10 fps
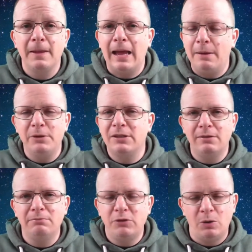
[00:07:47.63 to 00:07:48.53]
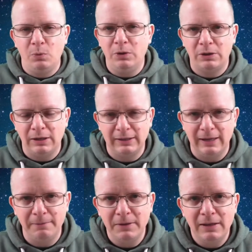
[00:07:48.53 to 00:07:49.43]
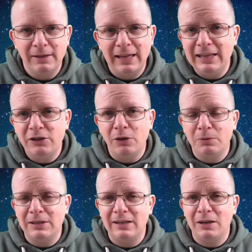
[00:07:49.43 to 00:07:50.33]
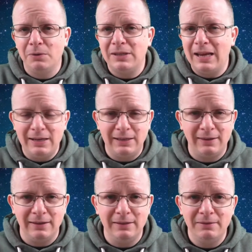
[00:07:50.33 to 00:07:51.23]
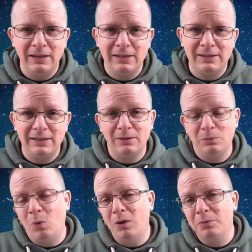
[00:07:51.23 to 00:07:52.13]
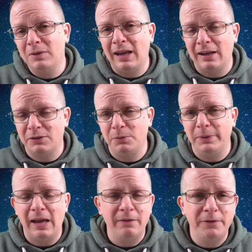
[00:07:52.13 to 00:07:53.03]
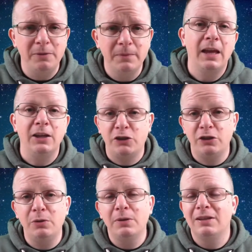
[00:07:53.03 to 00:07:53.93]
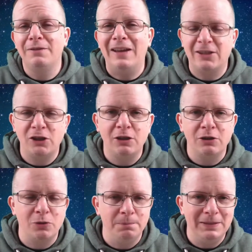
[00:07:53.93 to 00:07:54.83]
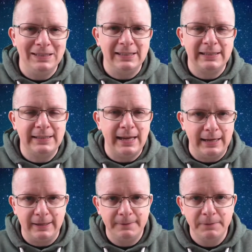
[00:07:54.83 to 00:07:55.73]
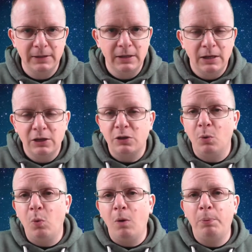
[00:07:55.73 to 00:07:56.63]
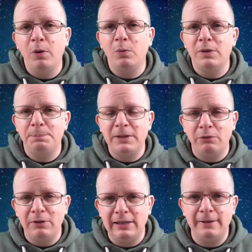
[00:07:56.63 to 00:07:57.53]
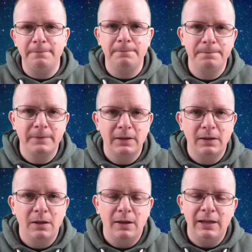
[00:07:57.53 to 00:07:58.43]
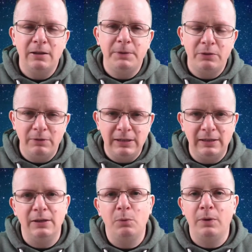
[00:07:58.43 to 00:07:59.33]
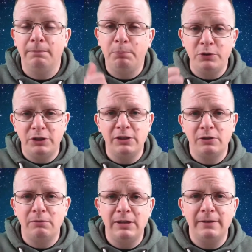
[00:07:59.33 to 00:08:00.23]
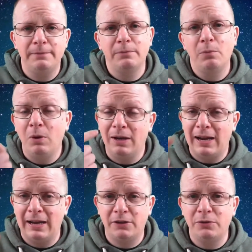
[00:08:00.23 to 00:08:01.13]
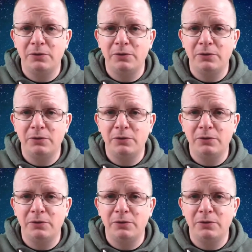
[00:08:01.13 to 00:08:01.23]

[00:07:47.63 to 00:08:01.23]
Amazon don't work like that. They don't announce anything until, one, they absolutely have to, and two, they've actually got something to say. So at what point will this be greenlit? It'll be greenlit when a budget is agreed, when an actor